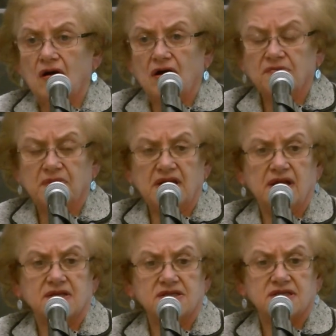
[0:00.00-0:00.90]
called
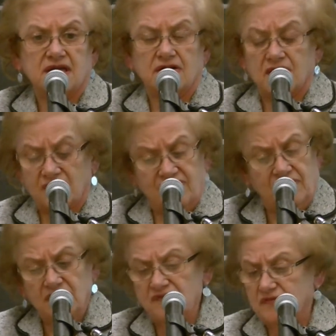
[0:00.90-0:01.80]
me and said, a
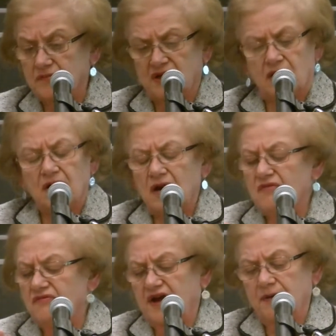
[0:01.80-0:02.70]
fellow from there,
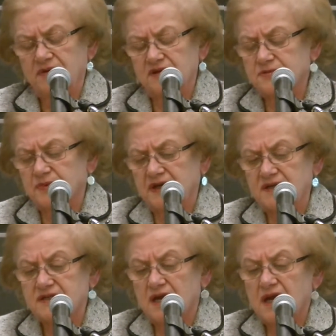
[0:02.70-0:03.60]
fabulous
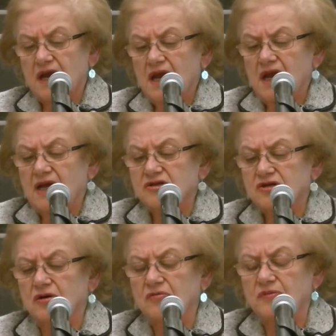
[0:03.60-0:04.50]
place, and
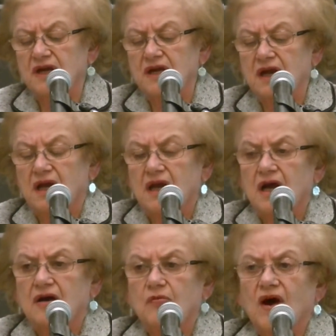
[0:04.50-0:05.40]
told me,
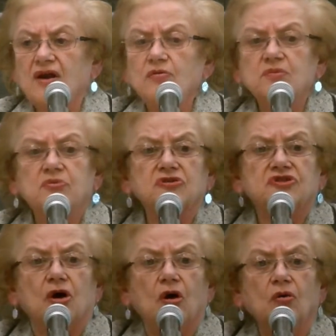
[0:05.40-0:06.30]
why don't we put
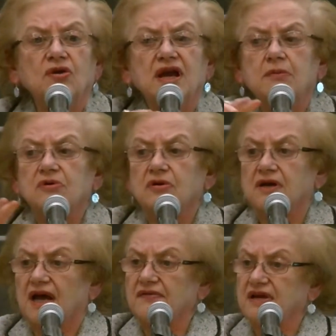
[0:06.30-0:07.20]
the whole
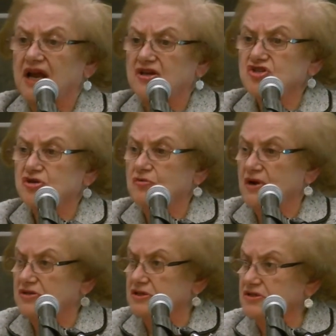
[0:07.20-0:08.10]
neighborhood on the National
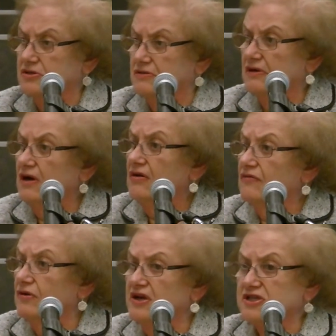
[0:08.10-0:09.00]
Register
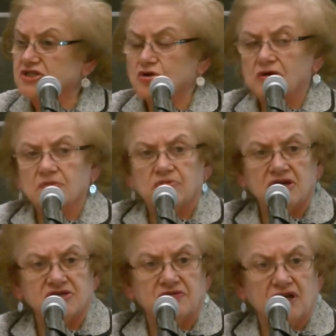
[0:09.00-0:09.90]
for historic
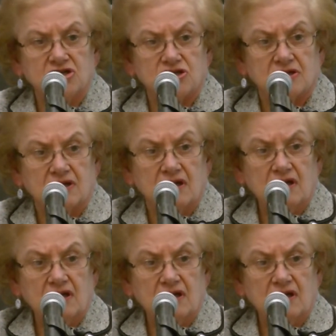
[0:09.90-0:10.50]
preservation?